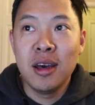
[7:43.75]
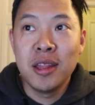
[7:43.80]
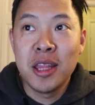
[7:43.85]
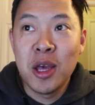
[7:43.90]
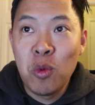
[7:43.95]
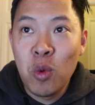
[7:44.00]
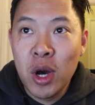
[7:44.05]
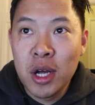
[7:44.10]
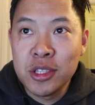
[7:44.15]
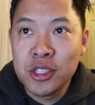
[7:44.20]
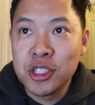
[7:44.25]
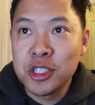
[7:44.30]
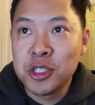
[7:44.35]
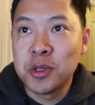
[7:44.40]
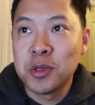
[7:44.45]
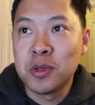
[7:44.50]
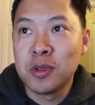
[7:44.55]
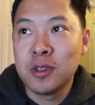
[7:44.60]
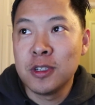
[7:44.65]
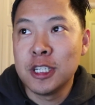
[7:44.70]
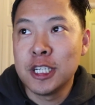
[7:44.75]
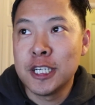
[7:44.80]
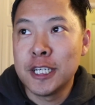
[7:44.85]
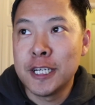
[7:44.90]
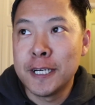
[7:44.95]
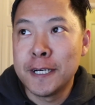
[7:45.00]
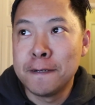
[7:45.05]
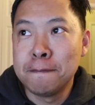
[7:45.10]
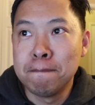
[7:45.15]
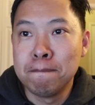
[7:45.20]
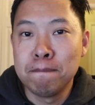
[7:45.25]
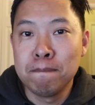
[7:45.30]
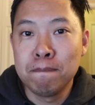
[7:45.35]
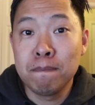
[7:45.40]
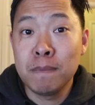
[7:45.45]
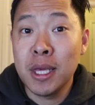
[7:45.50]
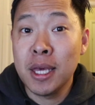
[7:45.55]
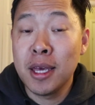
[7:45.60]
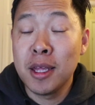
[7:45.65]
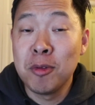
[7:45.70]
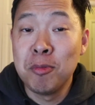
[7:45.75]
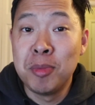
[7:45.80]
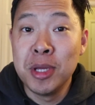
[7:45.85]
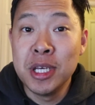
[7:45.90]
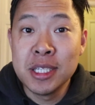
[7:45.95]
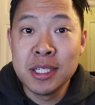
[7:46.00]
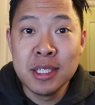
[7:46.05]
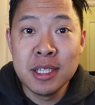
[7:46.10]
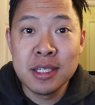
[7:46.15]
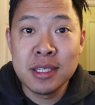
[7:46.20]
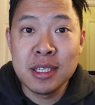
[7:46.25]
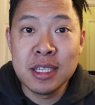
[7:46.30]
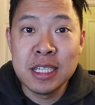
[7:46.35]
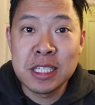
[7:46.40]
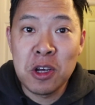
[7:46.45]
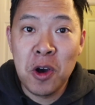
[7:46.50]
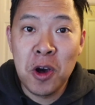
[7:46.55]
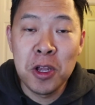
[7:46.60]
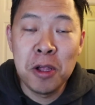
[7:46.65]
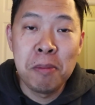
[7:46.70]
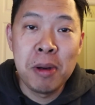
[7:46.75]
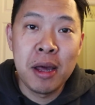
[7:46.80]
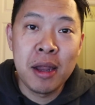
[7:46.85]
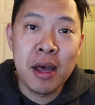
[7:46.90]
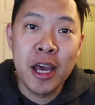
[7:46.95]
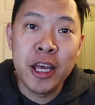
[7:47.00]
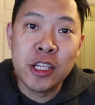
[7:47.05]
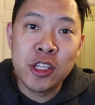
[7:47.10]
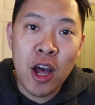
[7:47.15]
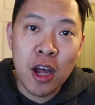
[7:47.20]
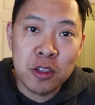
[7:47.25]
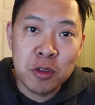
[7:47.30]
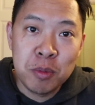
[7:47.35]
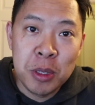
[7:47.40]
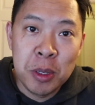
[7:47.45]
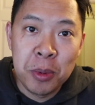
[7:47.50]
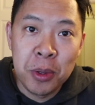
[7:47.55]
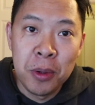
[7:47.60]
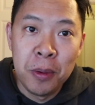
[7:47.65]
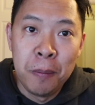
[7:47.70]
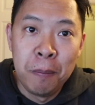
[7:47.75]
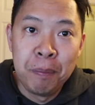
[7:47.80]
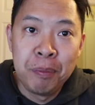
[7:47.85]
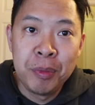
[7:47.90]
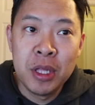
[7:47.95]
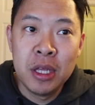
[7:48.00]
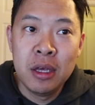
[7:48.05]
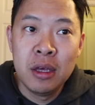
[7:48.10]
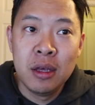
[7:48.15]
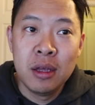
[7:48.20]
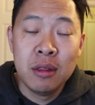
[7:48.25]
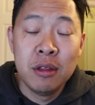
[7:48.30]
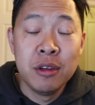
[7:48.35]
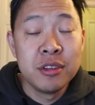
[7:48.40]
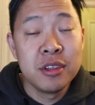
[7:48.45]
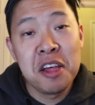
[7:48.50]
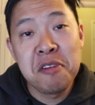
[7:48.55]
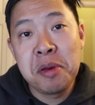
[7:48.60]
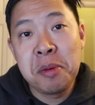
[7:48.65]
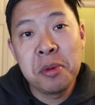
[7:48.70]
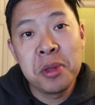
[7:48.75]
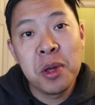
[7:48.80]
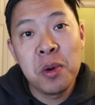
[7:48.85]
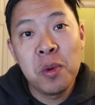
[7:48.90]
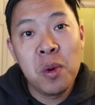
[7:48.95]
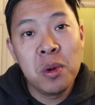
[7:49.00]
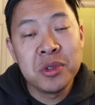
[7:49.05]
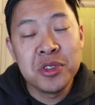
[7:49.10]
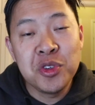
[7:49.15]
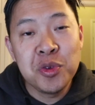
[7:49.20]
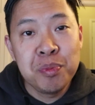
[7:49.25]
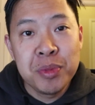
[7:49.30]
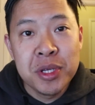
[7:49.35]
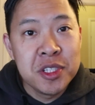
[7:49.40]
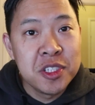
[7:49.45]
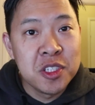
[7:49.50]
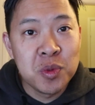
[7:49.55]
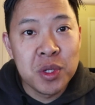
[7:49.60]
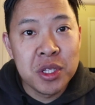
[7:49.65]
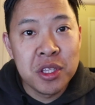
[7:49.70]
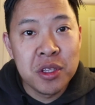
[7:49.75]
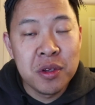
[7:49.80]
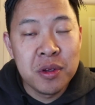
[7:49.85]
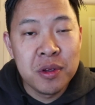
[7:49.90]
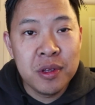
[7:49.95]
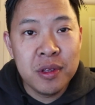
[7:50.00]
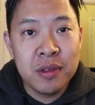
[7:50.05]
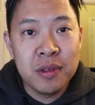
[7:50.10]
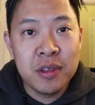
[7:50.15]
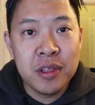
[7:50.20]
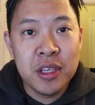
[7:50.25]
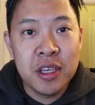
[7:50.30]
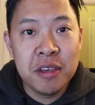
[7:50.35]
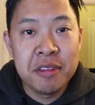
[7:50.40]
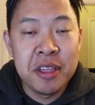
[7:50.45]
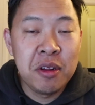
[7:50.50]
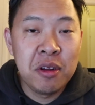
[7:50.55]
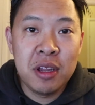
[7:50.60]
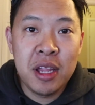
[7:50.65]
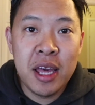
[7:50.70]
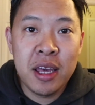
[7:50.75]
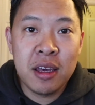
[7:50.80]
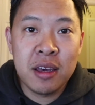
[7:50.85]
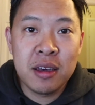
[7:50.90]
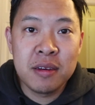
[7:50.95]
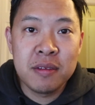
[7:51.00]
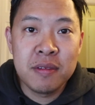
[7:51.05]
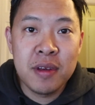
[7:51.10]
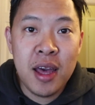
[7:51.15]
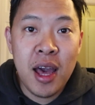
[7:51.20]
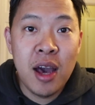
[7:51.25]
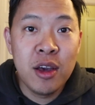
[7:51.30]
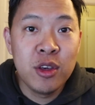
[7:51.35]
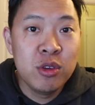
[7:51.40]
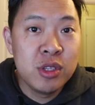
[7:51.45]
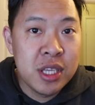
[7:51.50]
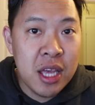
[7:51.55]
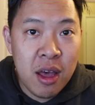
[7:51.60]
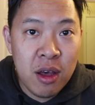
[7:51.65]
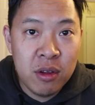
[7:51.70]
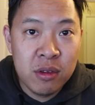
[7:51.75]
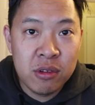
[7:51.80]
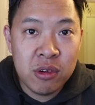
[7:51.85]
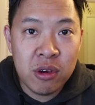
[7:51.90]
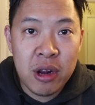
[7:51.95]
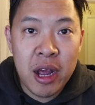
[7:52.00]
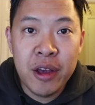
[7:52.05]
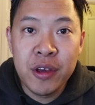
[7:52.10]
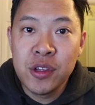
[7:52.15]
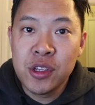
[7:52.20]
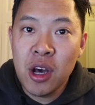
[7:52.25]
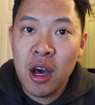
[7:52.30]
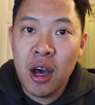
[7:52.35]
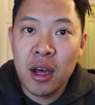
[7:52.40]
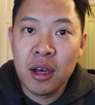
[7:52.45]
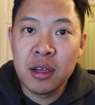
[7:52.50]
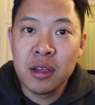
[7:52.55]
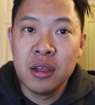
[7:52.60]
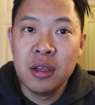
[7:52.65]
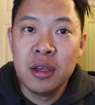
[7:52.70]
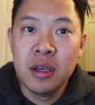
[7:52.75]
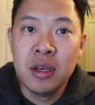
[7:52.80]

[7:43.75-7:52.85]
They want to. And business is all about how you talk to people. There's a lot of people that won't do business with you if they don't like how you sound or how you talk.